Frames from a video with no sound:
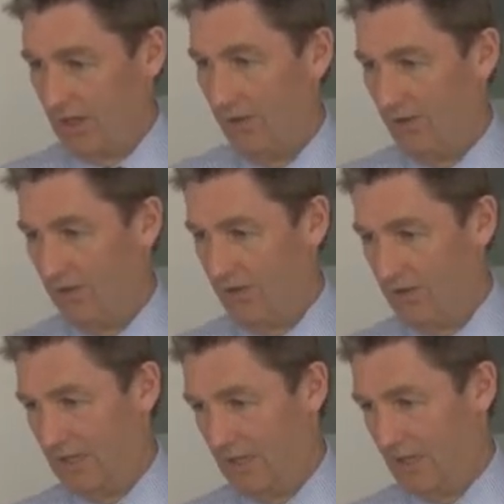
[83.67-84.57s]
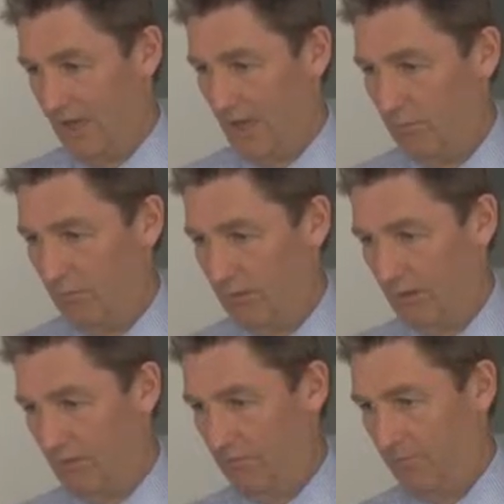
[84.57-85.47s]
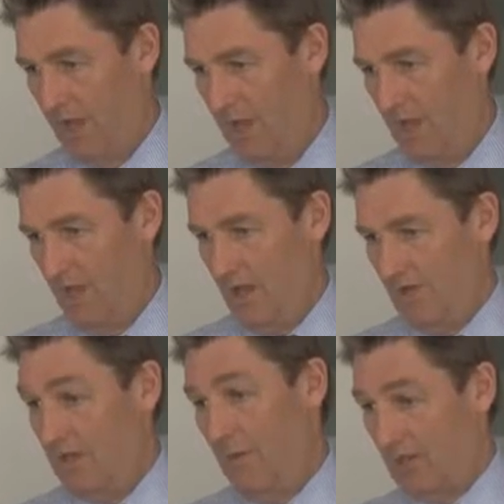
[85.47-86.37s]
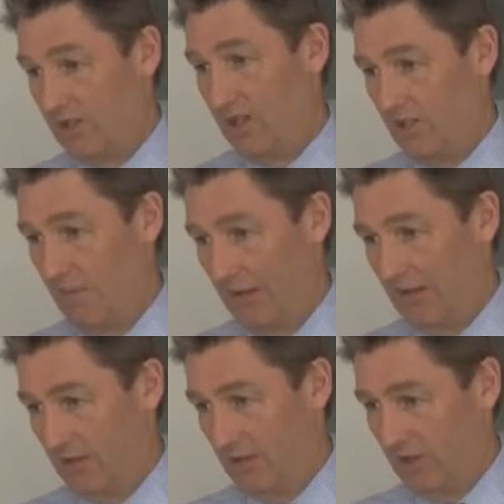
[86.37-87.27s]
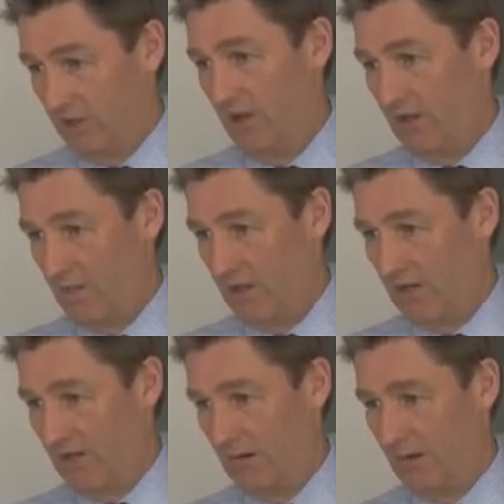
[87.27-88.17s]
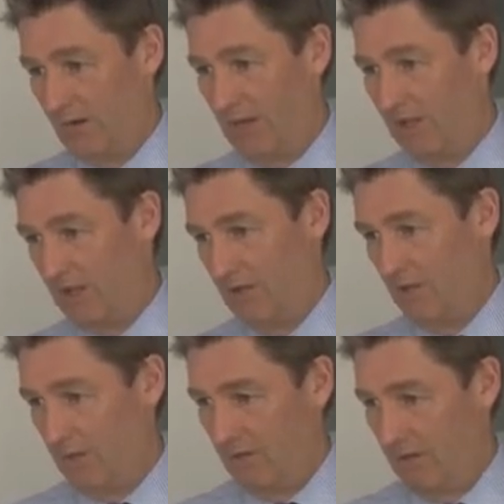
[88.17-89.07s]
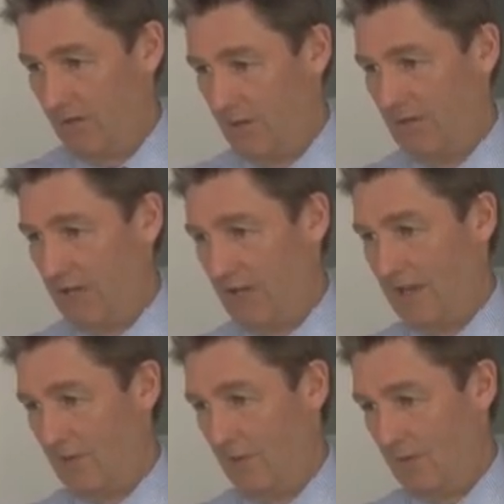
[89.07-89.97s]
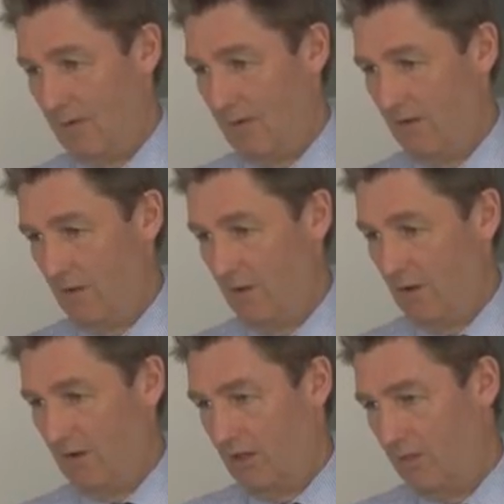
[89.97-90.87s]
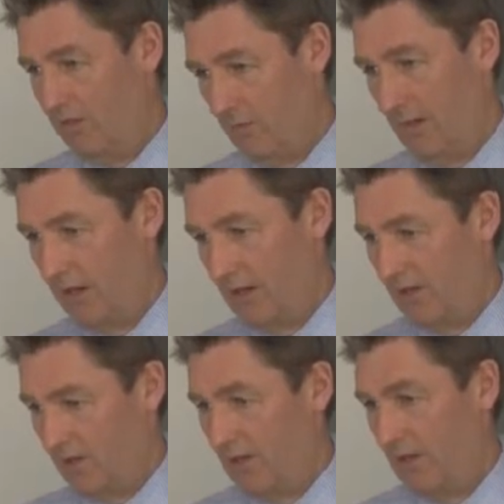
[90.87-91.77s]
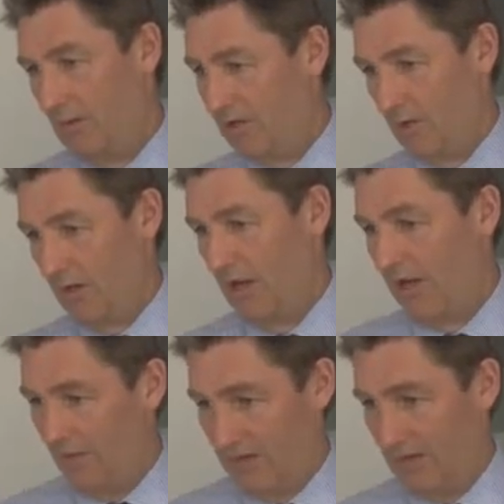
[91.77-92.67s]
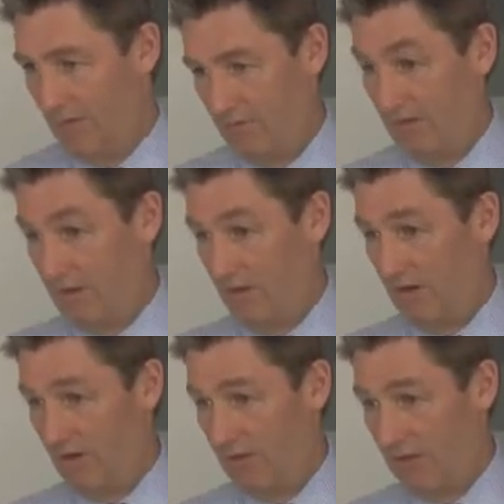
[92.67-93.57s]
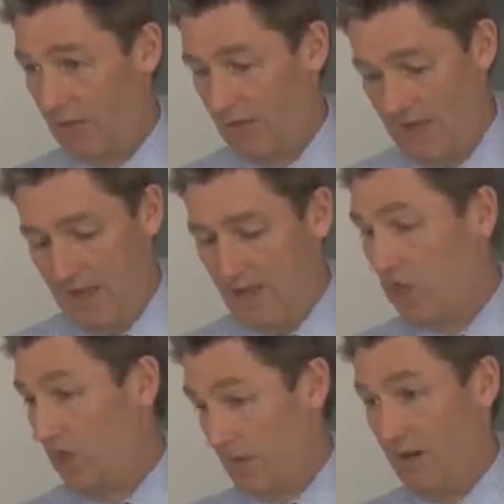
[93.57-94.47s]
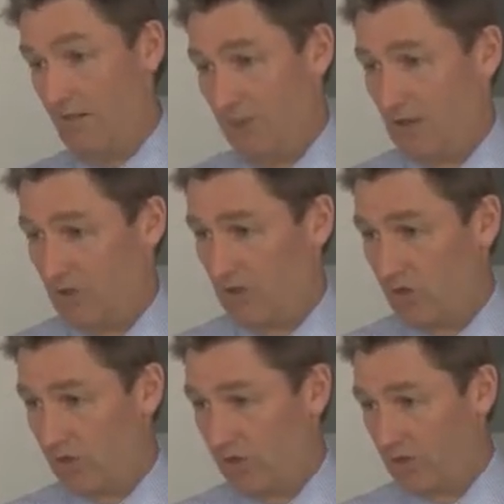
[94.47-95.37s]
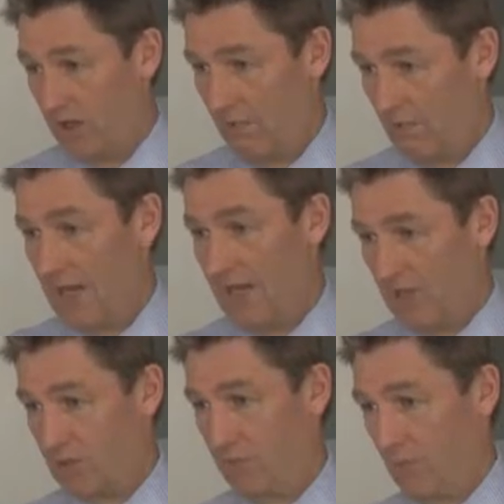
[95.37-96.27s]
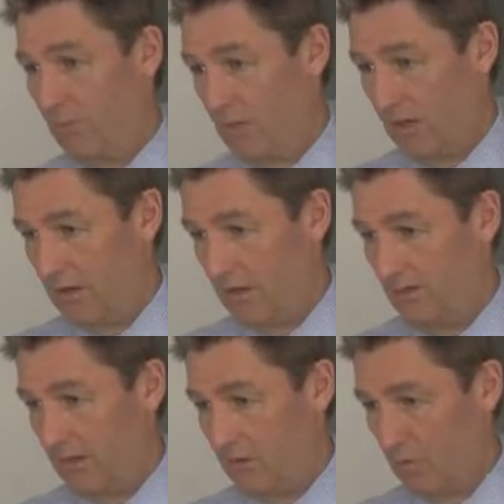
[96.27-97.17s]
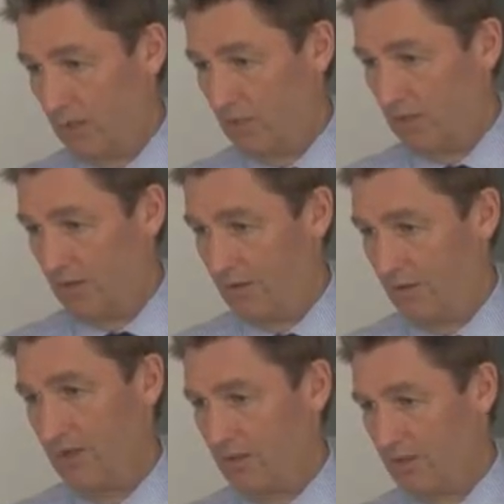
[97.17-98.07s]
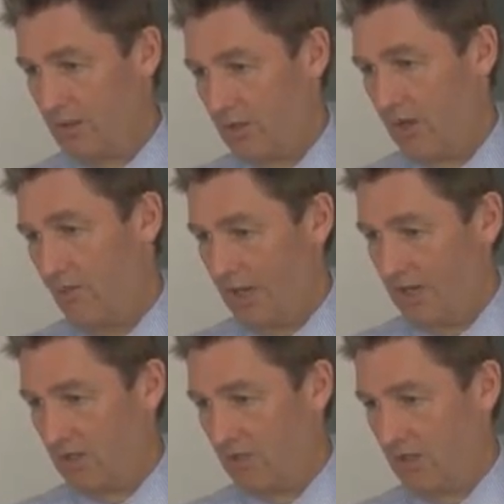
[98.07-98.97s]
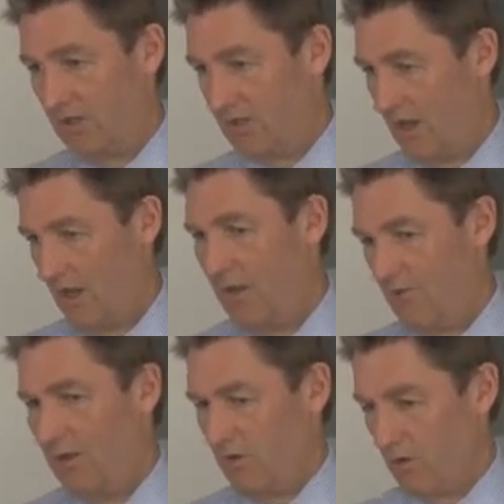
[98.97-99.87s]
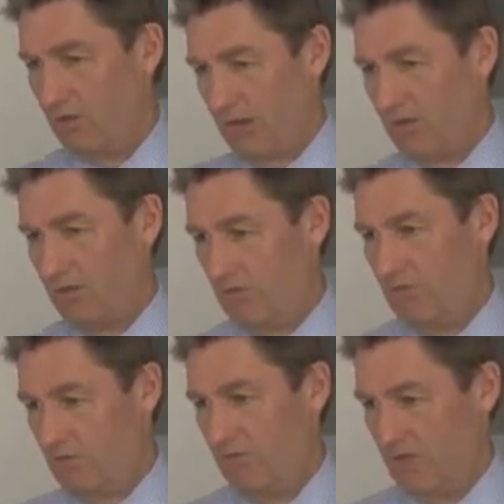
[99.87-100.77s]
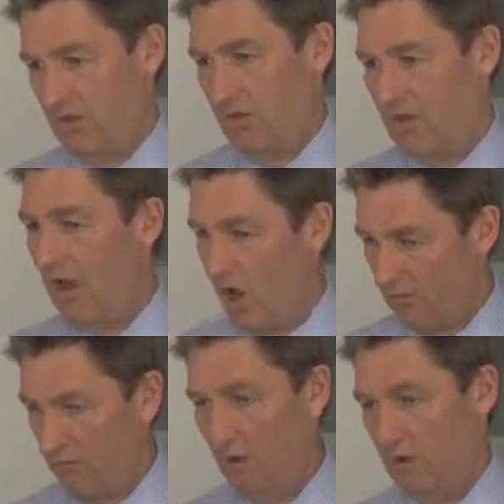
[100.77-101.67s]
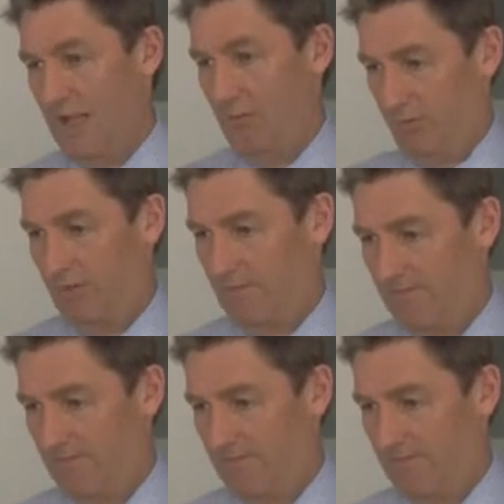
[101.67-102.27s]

a couple of other things have helped. Domestic demand has certainly picked up, reflecting the growth in the UK economy. I mean, we're looking to grow by a similar 2.5% this year, I think. Germany remains strong as our main export market as well. So I think there's a combination of factors, but the oil price has really overall helped.